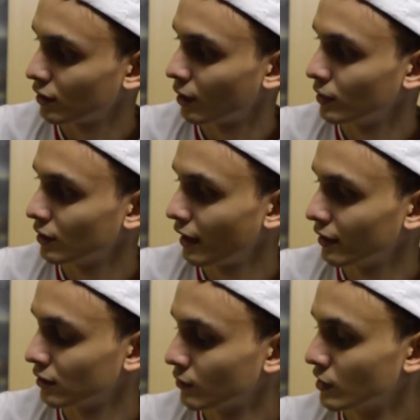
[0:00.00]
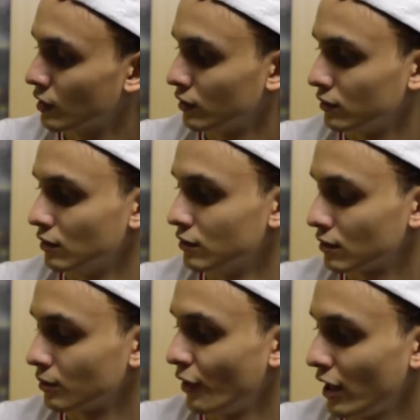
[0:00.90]
I mean, like, this
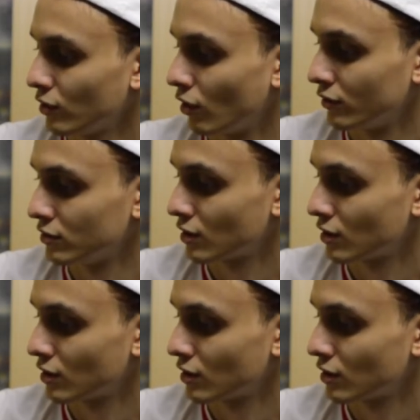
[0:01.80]
brand or this